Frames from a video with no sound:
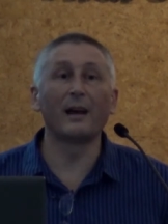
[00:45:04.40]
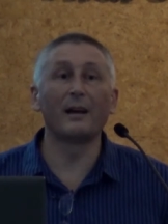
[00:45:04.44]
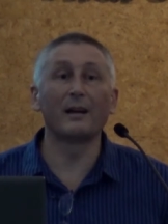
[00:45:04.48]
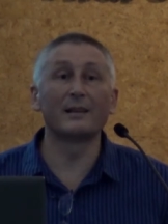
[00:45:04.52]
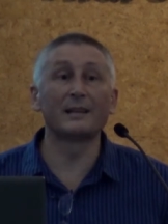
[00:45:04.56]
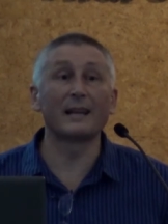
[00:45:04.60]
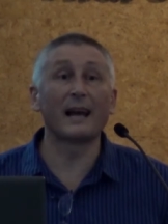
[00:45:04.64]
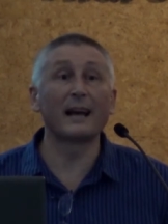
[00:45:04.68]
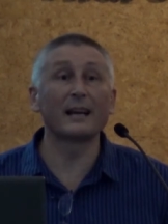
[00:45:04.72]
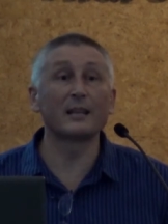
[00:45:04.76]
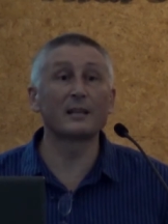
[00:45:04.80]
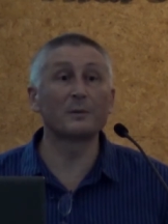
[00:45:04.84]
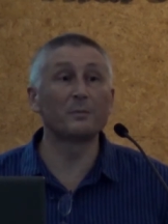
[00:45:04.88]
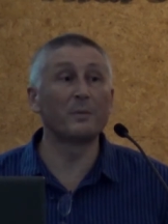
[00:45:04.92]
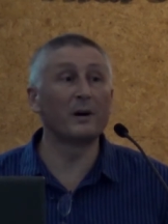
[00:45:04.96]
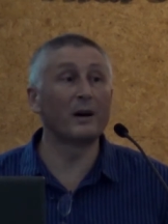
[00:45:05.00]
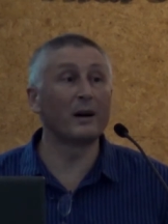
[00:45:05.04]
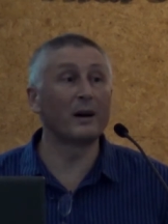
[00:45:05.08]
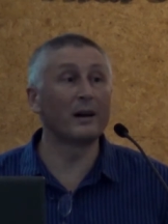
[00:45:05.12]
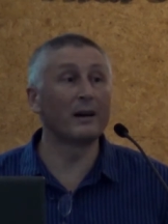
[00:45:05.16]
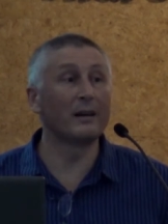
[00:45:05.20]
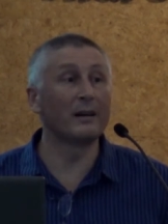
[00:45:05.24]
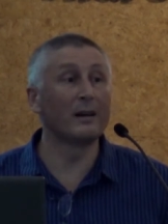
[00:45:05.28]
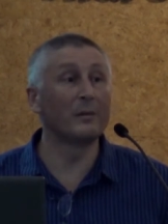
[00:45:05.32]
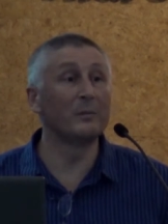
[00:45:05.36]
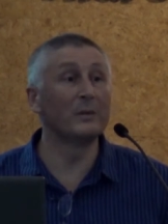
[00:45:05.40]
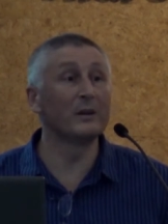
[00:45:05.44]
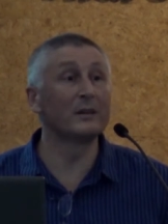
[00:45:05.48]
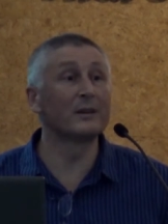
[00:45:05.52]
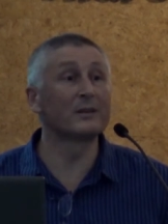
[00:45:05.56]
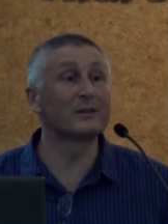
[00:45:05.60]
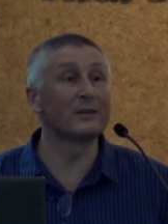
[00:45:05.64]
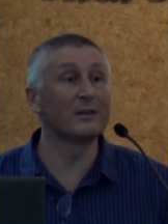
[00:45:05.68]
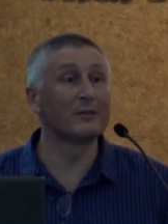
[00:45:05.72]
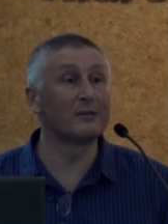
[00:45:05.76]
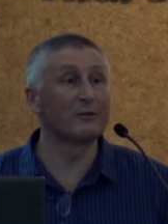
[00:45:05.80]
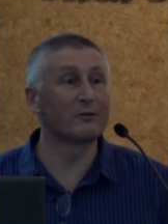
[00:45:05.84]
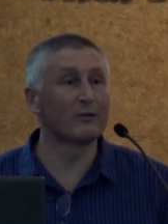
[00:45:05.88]
attacks by a
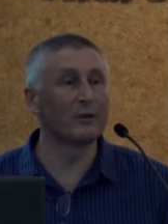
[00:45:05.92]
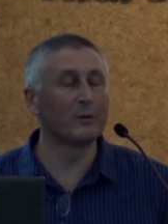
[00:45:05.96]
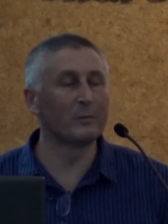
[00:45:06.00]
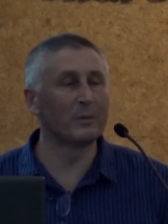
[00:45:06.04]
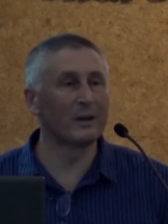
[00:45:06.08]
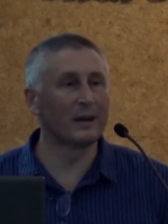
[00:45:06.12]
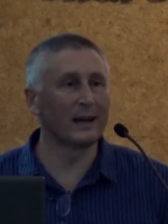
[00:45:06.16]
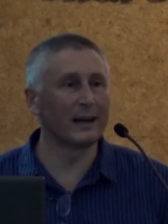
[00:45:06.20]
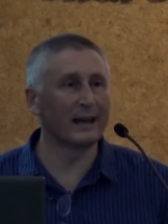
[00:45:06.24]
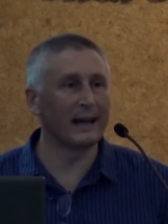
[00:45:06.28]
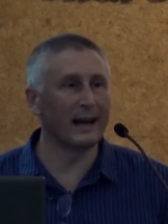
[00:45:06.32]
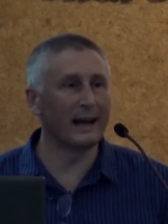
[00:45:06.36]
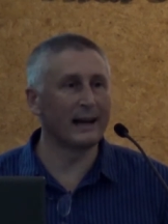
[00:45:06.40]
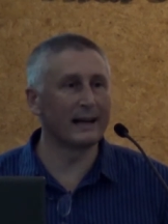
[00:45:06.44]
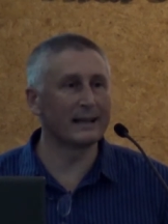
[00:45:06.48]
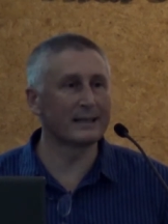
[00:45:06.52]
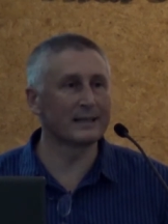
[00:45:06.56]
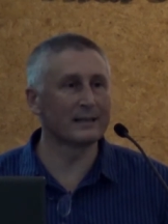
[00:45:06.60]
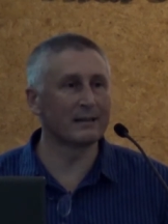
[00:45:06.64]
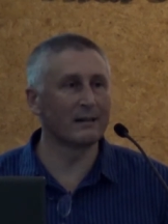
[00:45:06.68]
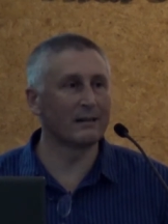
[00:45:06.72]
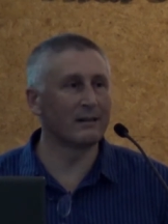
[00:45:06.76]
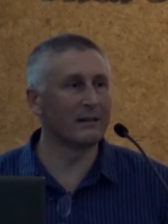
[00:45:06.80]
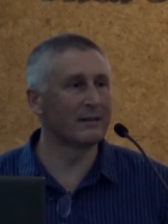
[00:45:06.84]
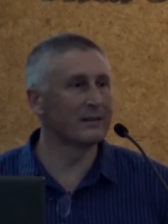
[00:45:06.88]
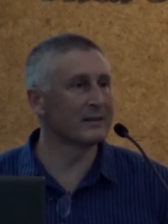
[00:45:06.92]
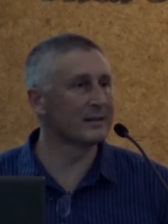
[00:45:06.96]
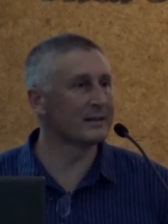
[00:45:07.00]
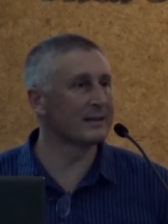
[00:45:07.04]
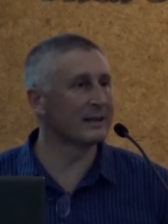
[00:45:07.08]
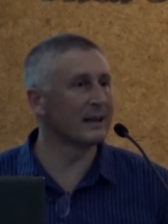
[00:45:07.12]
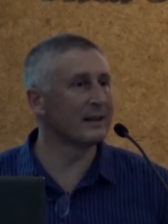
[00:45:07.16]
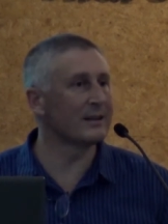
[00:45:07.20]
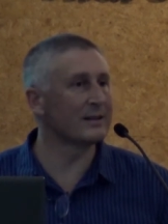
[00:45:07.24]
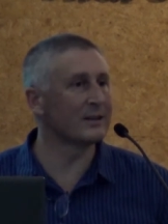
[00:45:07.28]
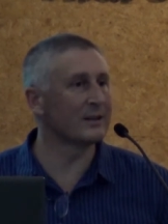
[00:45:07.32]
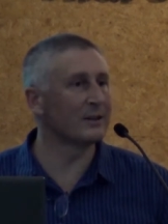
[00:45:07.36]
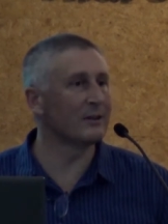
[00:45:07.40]
militant group like ARSA on
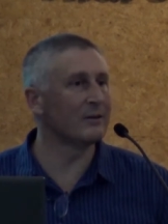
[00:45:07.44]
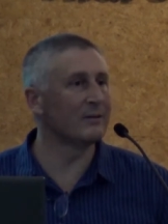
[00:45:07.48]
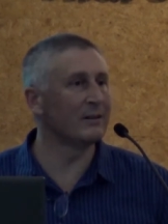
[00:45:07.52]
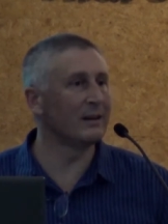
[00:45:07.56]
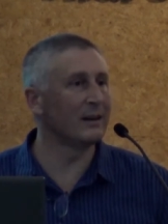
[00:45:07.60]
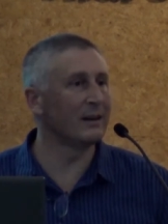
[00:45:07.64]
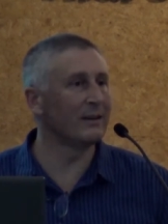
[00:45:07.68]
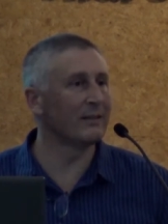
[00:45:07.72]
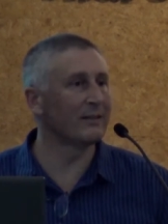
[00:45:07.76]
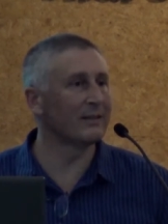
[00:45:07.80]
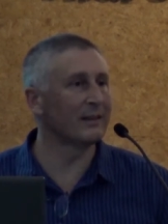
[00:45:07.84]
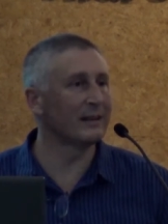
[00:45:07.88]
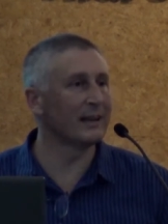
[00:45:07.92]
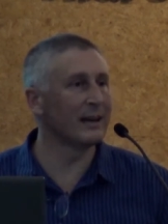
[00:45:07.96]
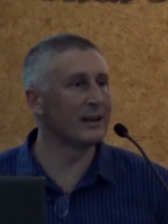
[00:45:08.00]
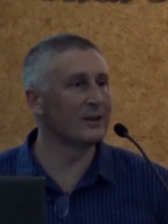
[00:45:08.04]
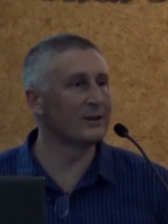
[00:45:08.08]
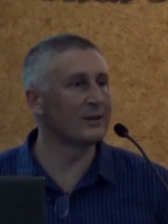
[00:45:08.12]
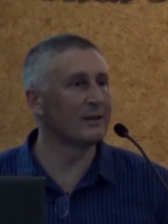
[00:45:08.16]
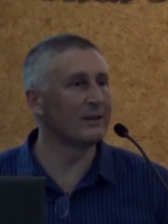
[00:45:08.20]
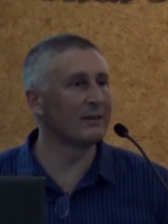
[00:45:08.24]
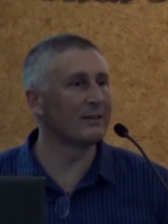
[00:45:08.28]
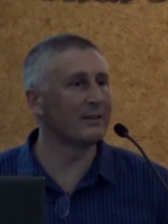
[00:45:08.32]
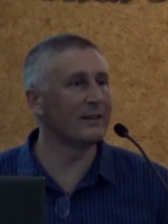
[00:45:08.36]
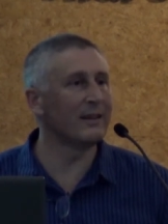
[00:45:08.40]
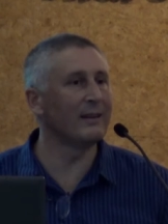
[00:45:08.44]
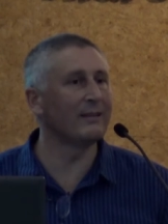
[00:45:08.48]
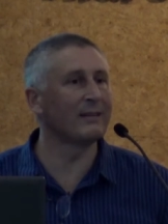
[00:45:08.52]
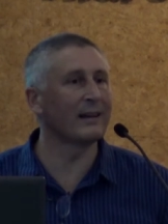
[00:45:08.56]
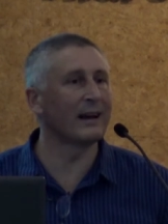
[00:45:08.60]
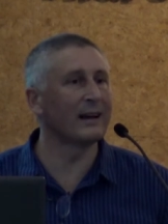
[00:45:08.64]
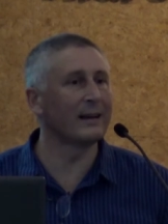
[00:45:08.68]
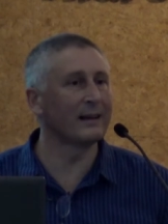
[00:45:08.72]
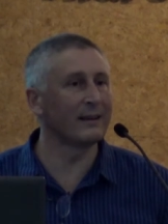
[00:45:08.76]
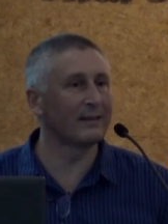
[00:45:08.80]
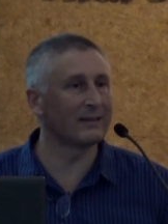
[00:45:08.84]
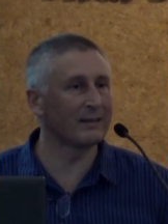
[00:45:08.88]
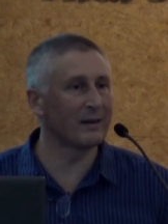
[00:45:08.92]
state security installations is an
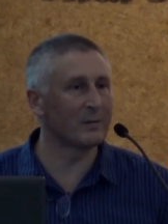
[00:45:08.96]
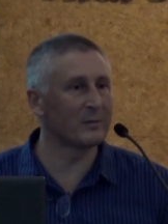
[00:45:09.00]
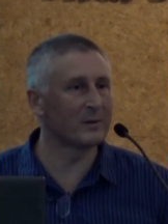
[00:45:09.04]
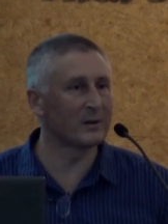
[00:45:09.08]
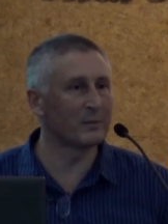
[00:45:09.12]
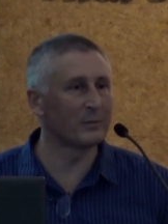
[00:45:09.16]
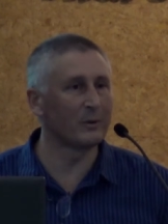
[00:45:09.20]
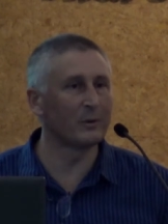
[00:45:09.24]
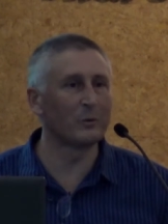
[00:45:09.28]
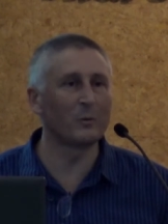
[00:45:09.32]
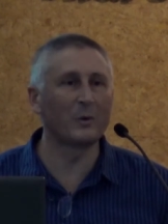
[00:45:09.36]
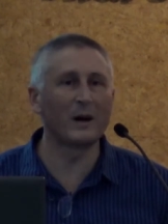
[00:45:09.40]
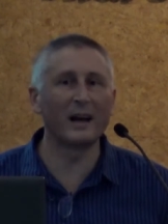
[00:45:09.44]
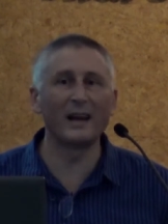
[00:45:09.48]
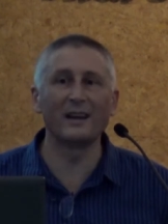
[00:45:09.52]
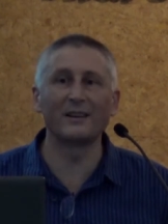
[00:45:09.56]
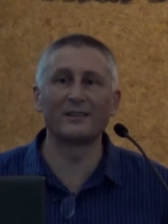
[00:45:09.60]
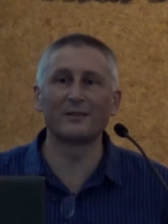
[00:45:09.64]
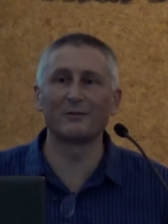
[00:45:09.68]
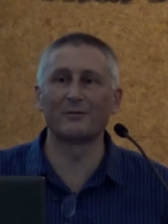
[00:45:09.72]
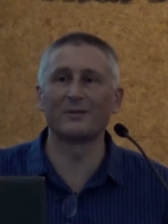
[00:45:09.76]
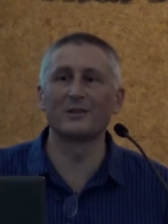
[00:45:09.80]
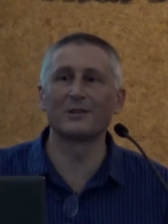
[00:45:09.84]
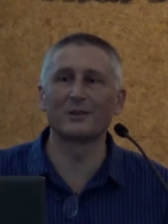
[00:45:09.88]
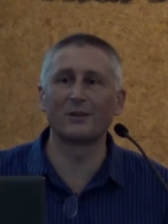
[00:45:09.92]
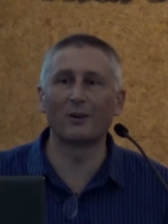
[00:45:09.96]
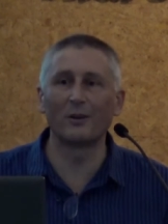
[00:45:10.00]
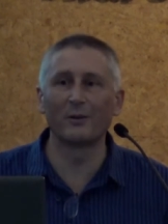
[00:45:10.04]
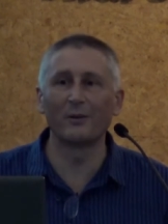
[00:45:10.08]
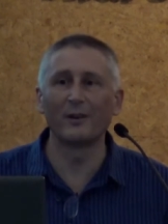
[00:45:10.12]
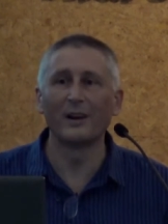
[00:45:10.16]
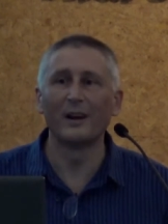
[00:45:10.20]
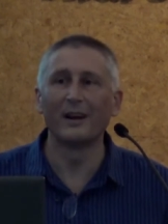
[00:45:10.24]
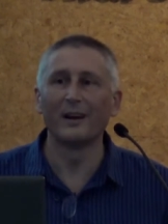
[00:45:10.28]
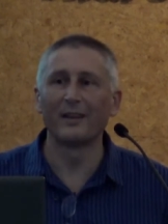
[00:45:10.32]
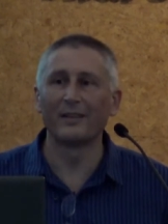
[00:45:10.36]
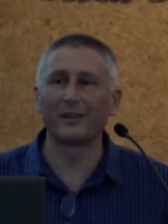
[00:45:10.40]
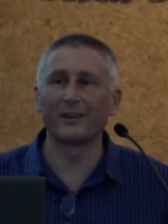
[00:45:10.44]
unacceptable way to
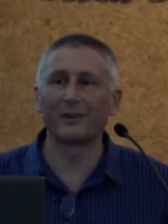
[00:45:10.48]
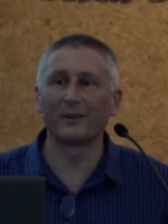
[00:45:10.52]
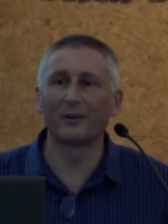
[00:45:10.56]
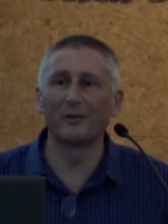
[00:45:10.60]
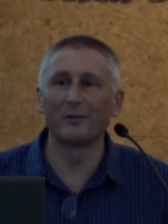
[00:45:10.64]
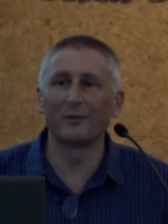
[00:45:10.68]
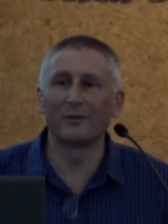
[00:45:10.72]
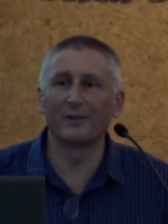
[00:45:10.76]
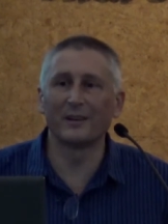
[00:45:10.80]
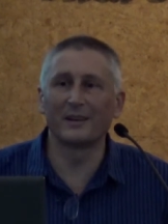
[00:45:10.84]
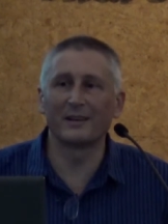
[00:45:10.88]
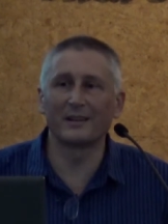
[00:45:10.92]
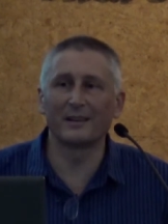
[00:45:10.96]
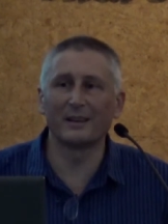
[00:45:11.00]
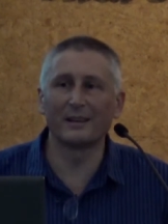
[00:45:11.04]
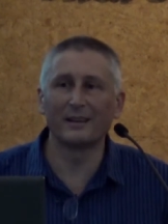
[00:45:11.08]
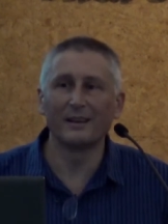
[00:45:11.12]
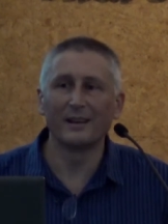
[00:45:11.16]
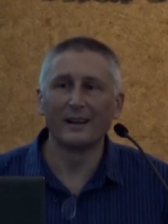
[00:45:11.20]
resolve the conflict,